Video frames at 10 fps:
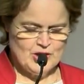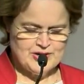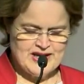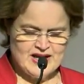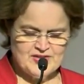
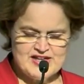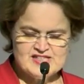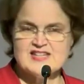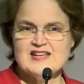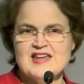on how they
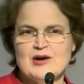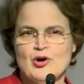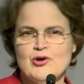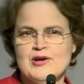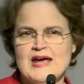see their
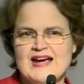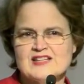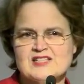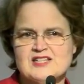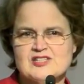own
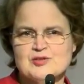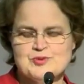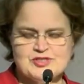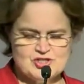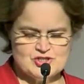access to
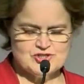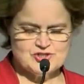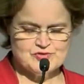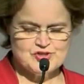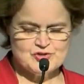
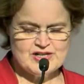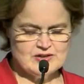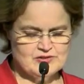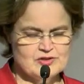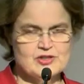positions of
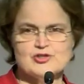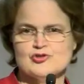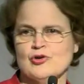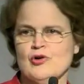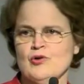strength,
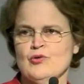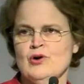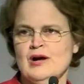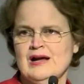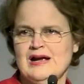control,
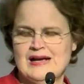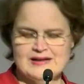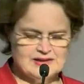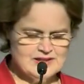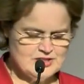
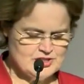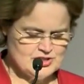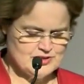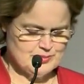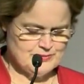and
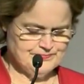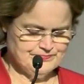leadership?